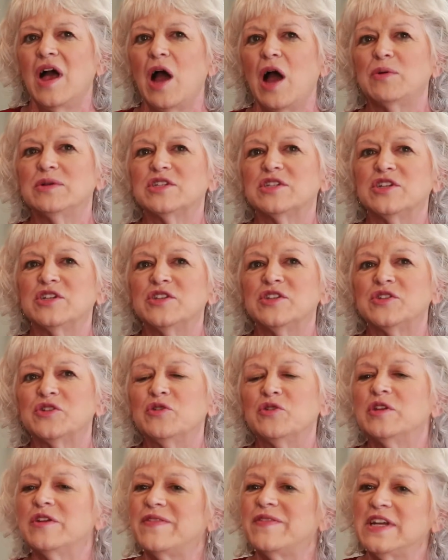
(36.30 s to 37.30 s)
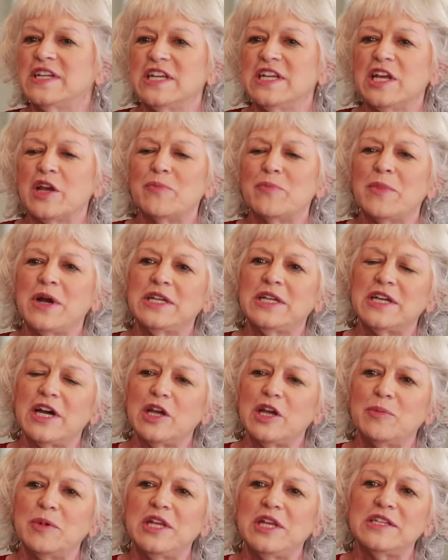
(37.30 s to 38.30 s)
I was concerned that if I didn't get my
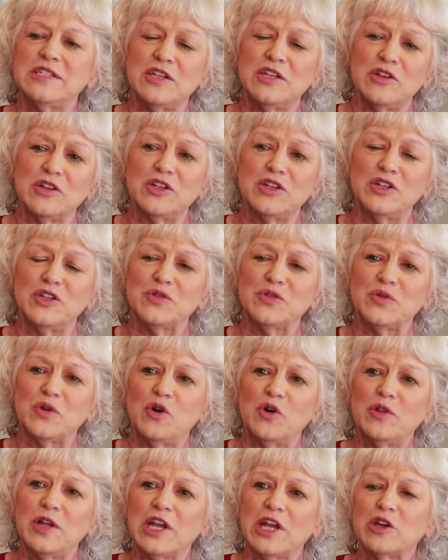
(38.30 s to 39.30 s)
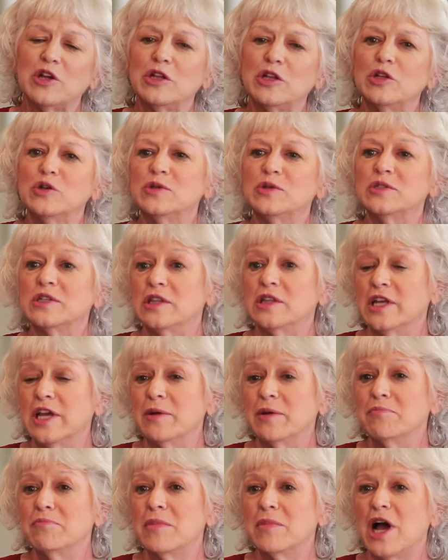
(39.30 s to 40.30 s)
diabetes under control that I could lose a
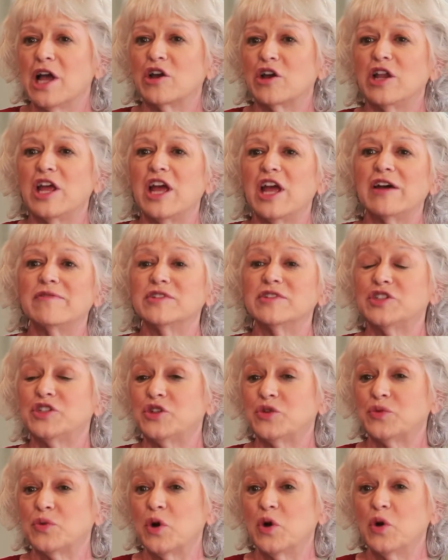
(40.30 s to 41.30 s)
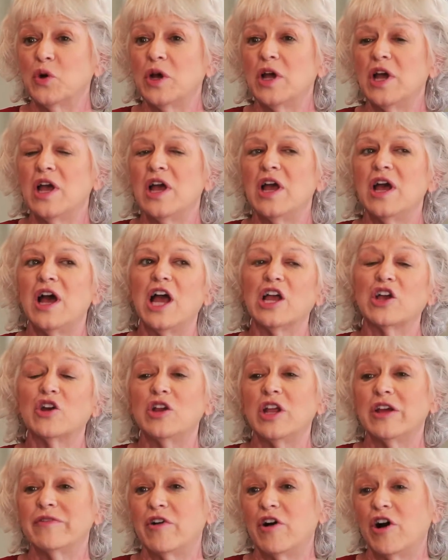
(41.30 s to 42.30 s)
limb, I could have a stroke, I
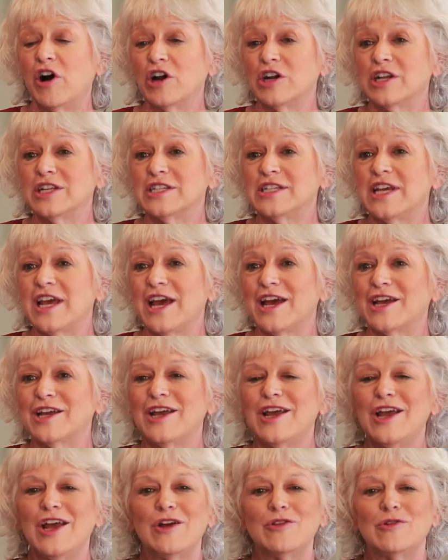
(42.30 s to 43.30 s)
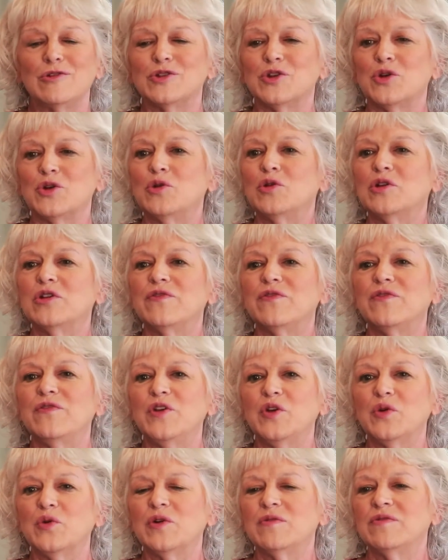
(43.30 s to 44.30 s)
could have a heart attack. Those are only a
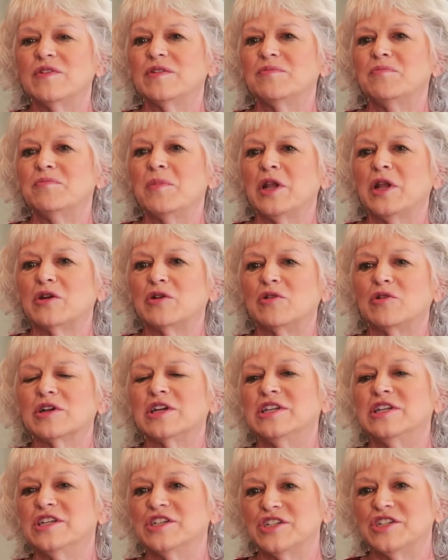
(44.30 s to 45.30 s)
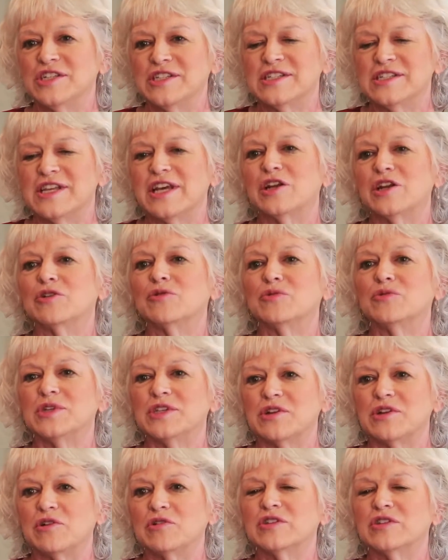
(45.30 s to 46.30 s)
few of the medical conditions that are a
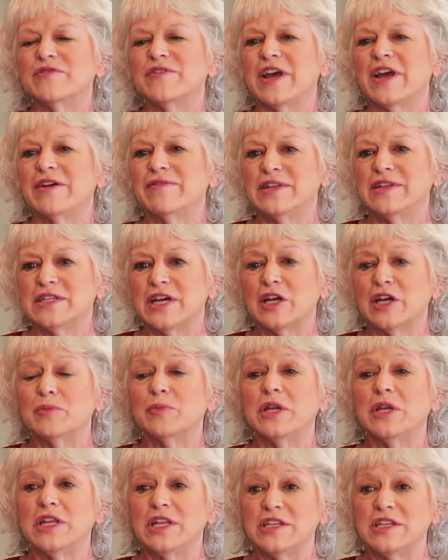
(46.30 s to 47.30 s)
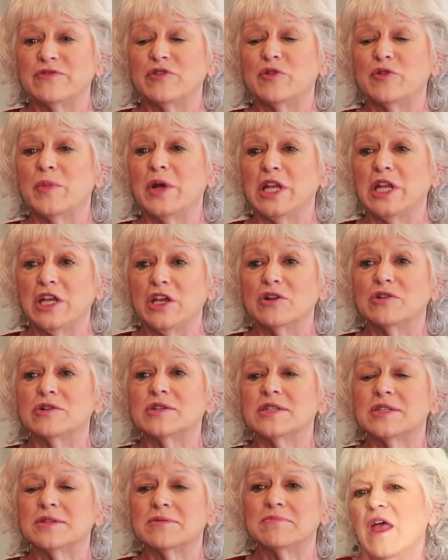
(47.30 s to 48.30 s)
result of having diabetes for many
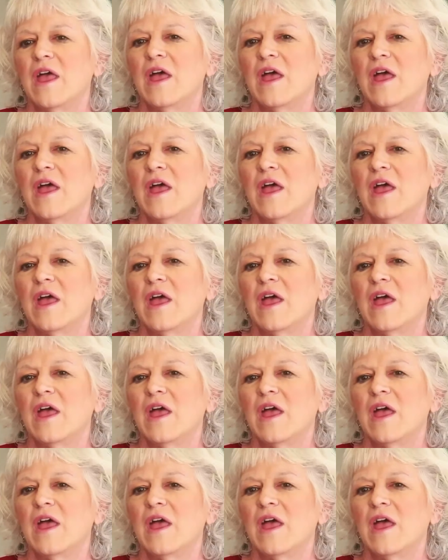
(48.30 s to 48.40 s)
years.